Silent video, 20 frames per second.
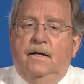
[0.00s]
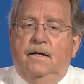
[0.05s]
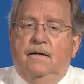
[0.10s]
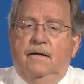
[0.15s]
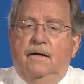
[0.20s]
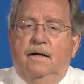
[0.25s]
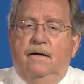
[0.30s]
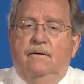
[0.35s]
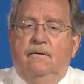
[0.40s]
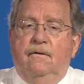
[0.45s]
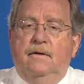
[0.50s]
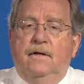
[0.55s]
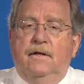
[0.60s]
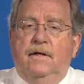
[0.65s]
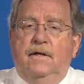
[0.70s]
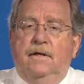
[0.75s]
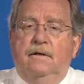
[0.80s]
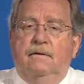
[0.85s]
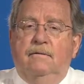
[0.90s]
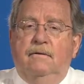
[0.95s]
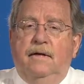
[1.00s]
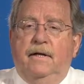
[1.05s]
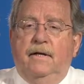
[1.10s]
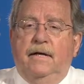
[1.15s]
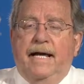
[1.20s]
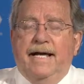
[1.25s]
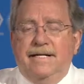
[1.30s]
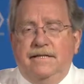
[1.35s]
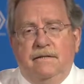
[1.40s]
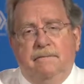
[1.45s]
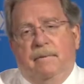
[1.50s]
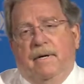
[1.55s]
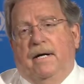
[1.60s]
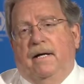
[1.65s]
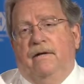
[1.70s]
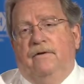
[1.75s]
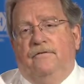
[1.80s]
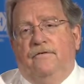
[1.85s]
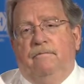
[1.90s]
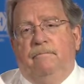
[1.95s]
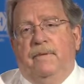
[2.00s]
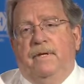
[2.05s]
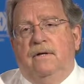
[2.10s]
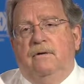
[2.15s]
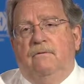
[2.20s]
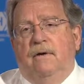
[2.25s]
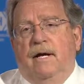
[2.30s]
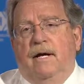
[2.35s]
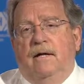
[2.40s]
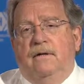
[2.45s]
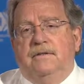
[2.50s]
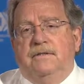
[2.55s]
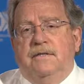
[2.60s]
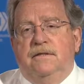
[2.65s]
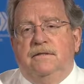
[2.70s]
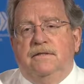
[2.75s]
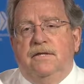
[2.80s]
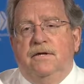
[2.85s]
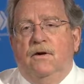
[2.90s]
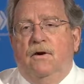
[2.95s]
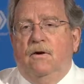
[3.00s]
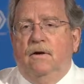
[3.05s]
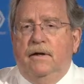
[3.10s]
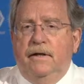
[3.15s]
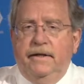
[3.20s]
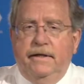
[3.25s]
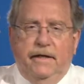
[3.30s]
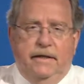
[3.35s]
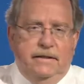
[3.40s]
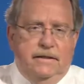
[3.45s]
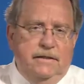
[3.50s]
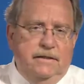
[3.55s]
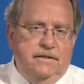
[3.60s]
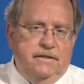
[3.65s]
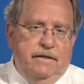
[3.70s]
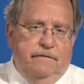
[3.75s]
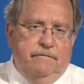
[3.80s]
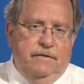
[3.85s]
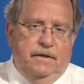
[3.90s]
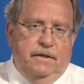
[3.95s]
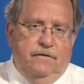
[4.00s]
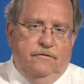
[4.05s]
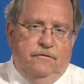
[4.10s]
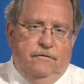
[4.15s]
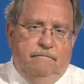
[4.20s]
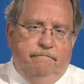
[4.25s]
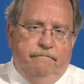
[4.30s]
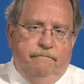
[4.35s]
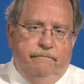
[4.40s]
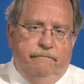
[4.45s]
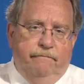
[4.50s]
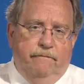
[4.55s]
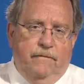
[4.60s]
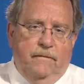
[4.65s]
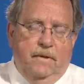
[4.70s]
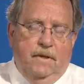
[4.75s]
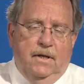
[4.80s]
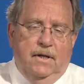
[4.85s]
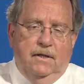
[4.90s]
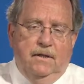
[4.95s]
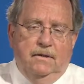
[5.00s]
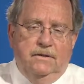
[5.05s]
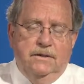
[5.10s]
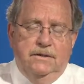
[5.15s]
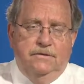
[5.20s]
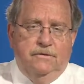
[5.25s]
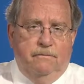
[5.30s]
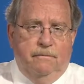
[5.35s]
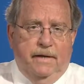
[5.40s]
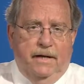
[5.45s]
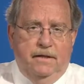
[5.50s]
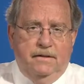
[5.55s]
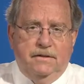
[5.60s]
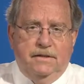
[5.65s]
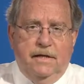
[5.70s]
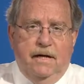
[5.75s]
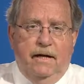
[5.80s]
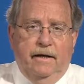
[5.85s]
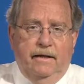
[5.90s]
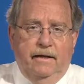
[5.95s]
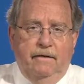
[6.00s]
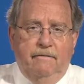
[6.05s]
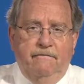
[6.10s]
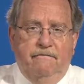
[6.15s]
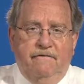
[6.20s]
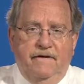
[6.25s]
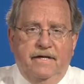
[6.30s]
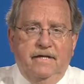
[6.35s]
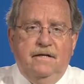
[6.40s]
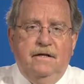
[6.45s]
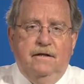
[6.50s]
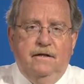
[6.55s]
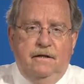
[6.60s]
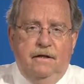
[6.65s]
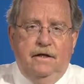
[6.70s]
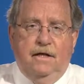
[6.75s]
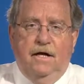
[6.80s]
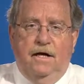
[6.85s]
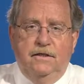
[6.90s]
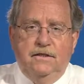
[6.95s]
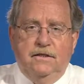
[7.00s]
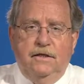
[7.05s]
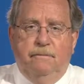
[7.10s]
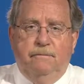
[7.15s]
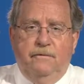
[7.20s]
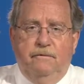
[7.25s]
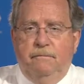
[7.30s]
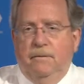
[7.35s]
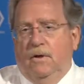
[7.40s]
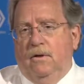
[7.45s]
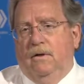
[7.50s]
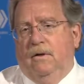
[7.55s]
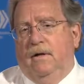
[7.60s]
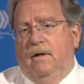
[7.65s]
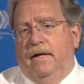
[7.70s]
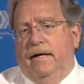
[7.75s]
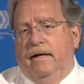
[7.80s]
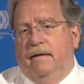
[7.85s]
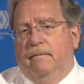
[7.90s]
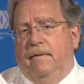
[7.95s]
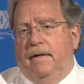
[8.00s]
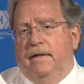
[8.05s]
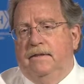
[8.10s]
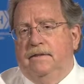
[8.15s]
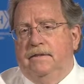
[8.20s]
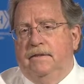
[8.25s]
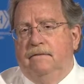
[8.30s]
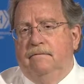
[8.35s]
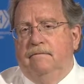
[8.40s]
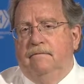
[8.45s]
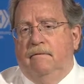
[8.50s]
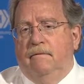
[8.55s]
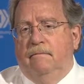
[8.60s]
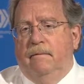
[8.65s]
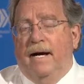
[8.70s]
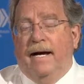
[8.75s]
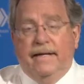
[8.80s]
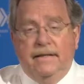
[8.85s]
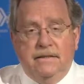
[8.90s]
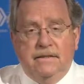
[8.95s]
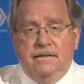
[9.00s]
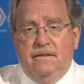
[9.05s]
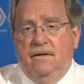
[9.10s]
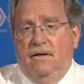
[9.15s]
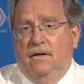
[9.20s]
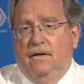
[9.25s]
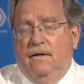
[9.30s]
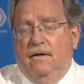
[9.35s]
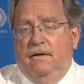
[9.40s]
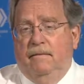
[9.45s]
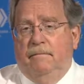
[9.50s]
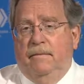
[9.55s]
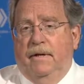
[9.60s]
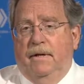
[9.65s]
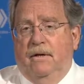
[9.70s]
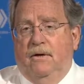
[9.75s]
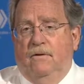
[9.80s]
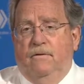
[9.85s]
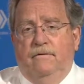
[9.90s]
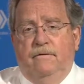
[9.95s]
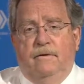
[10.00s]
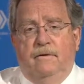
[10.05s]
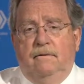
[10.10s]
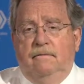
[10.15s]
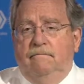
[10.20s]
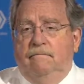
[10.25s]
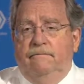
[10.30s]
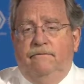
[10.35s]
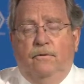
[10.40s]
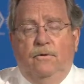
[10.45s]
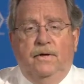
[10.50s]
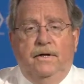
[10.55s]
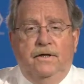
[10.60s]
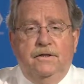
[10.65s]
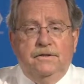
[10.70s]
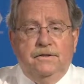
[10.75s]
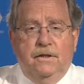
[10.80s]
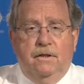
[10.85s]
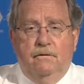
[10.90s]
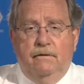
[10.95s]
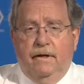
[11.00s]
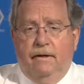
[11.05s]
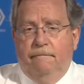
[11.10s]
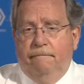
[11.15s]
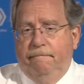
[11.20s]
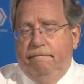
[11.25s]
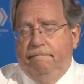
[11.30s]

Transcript: Now, antibodies have been around since the early 1970s. Cesar Milstein invented the concept of monoclonal antibodies in mice by over 40 years ago now.